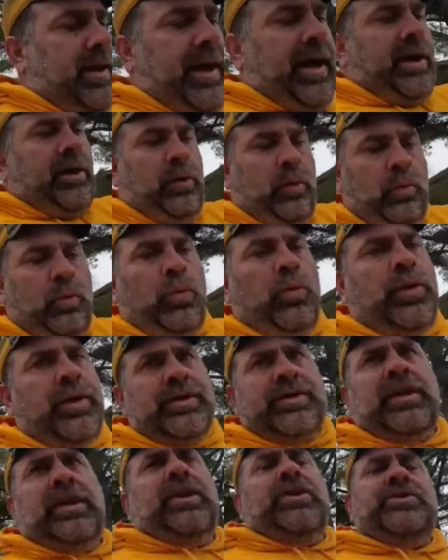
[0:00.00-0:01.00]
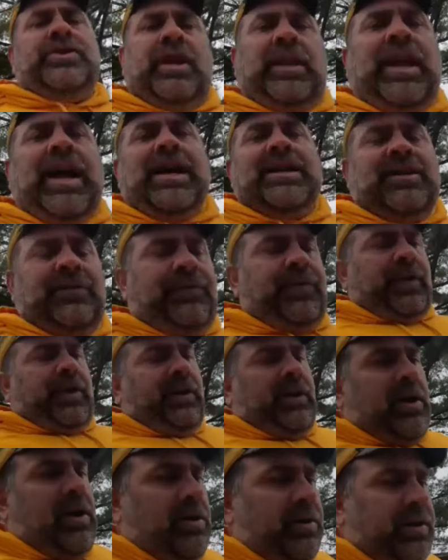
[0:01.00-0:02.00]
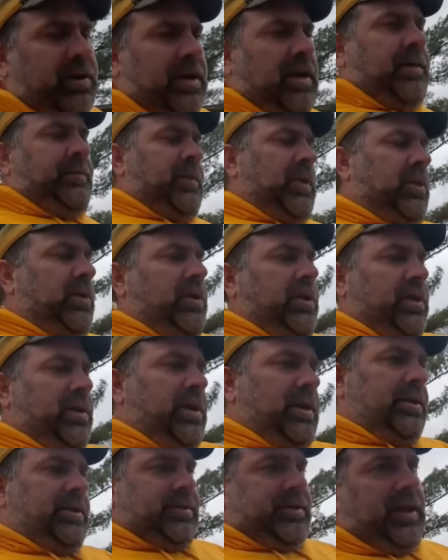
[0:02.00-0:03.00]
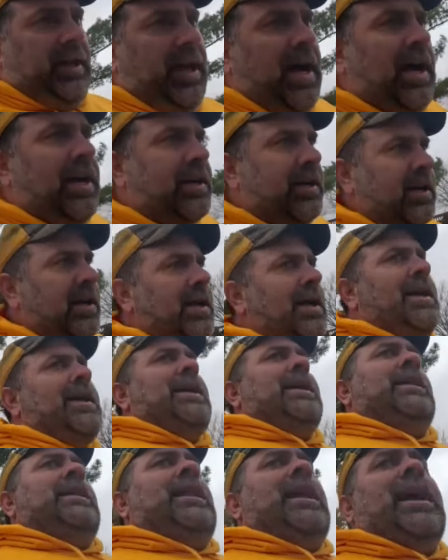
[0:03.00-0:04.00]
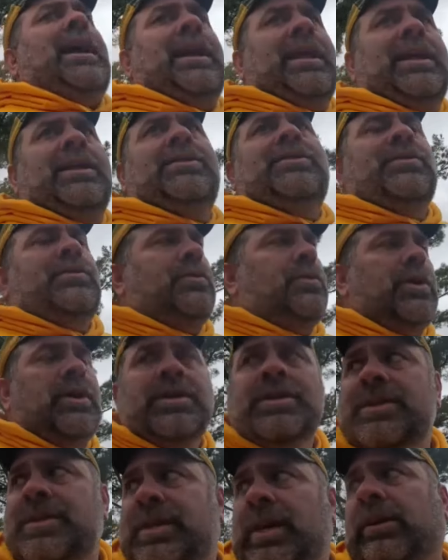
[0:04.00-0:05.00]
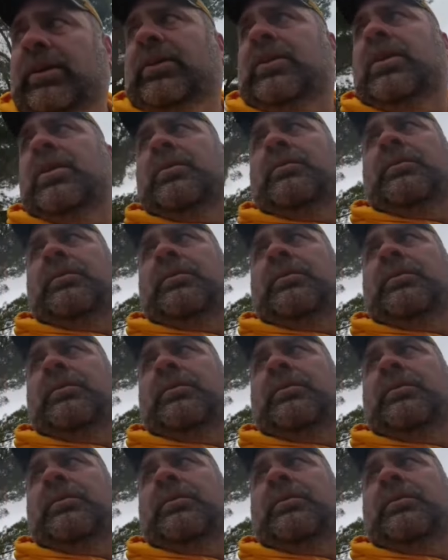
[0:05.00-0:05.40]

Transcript: I don't know. There's there's a lot to figure out, and I'm learning that there's a lot lot into selling